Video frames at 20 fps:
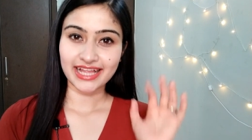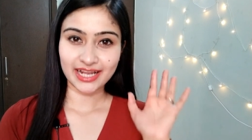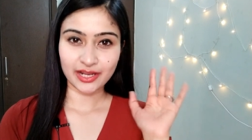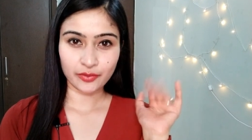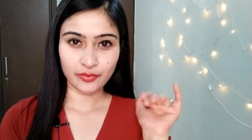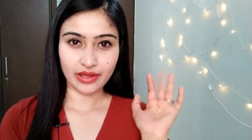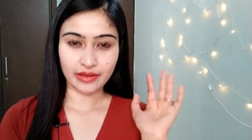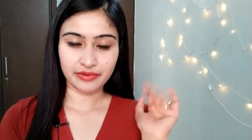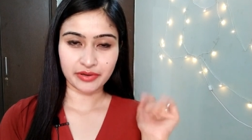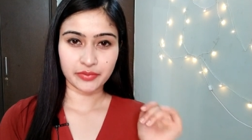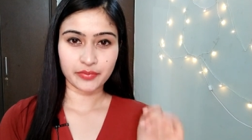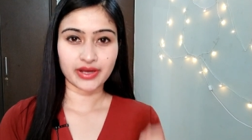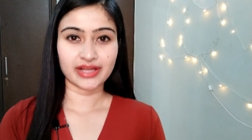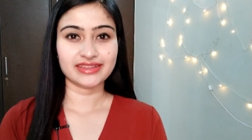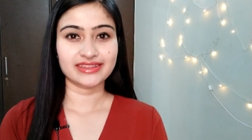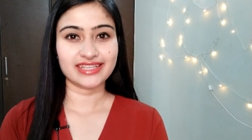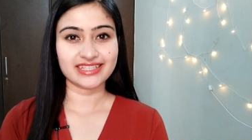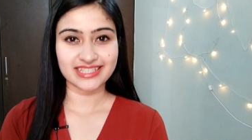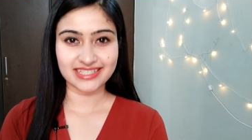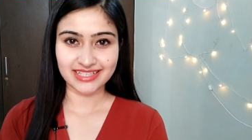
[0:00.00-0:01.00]
Hello
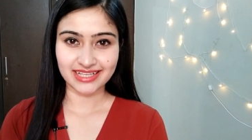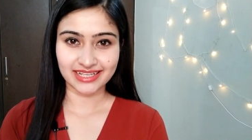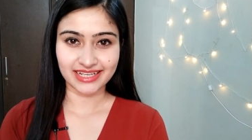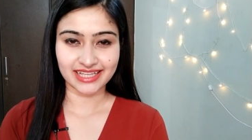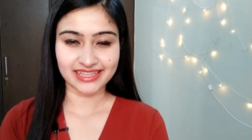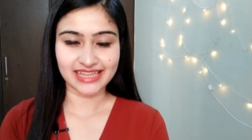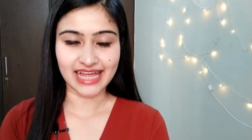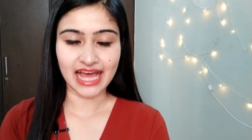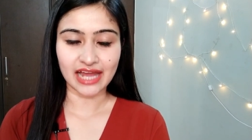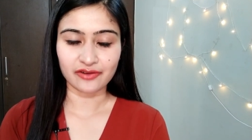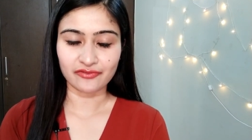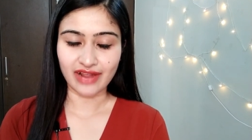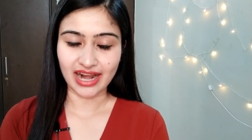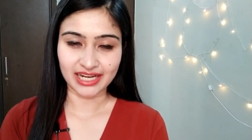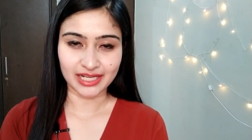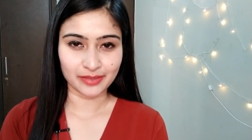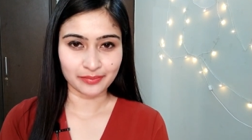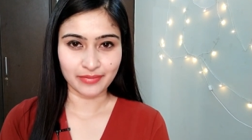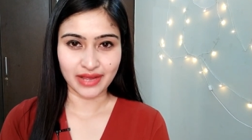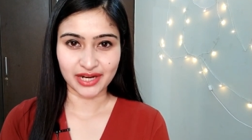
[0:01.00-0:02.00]
everyone, this is Ankita and
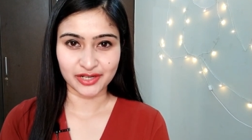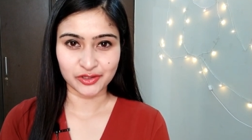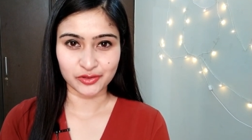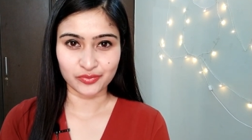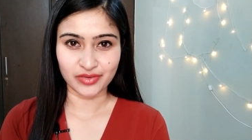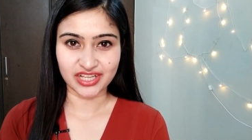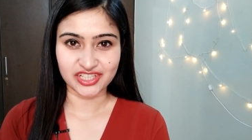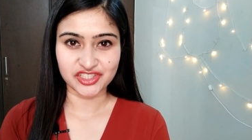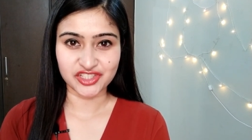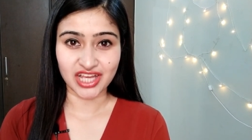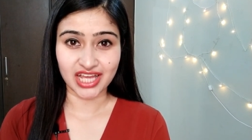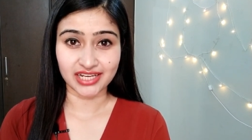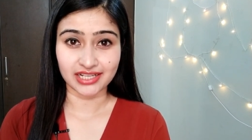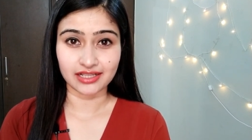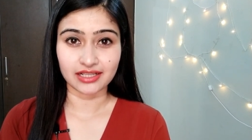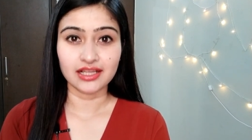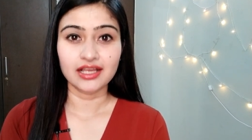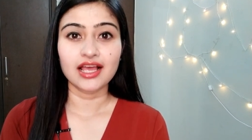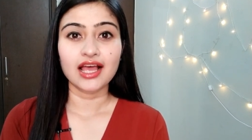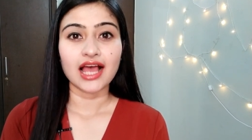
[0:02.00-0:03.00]
welcome back to my
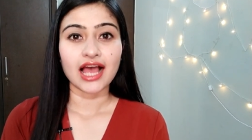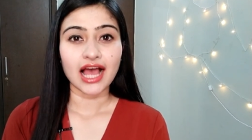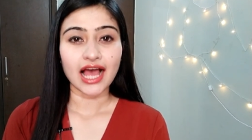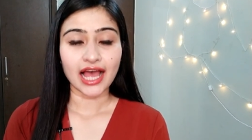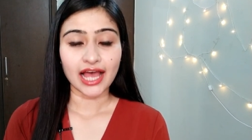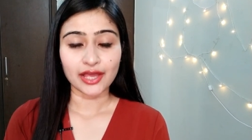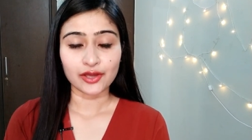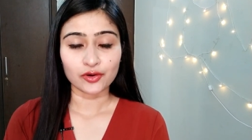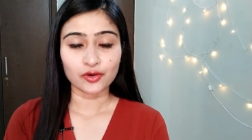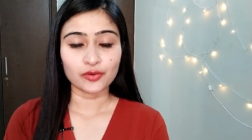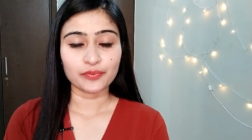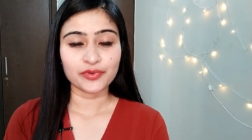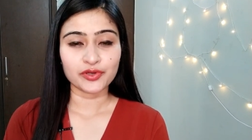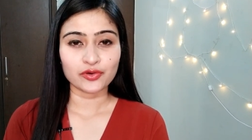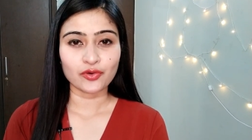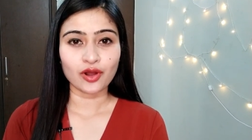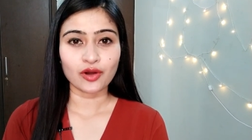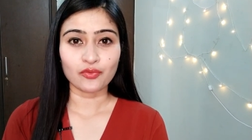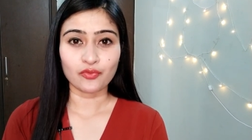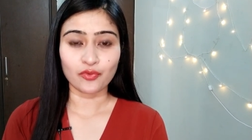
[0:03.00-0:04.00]
channel. I hope
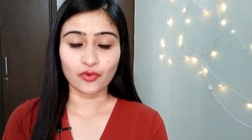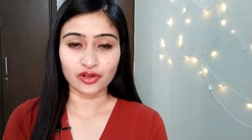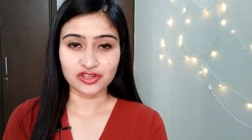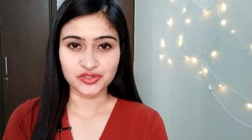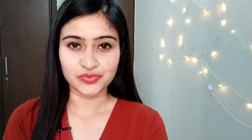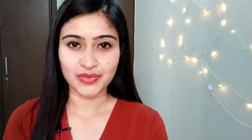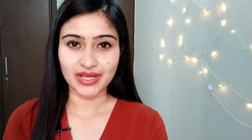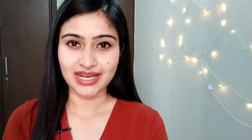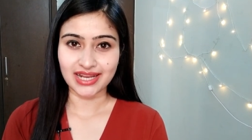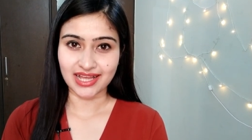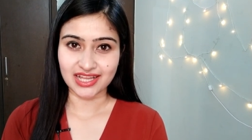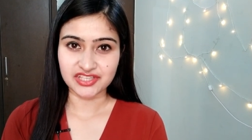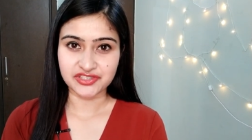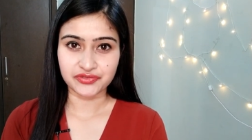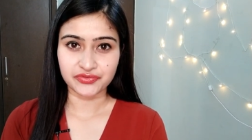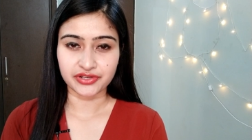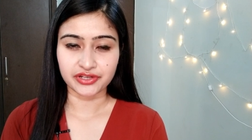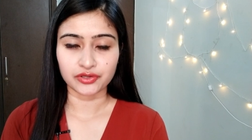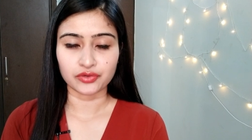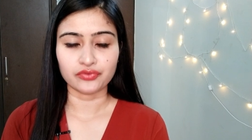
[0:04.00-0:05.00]
you all watched my
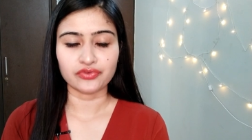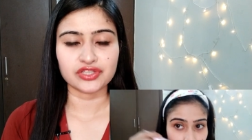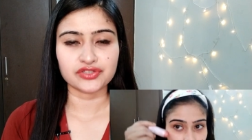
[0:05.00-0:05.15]
last video